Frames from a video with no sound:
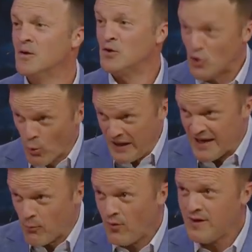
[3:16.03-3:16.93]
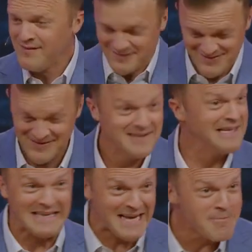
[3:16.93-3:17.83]
You wanna hit one?
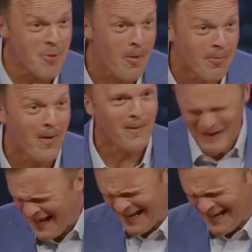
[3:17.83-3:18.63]
Yeah, Paul, Paul.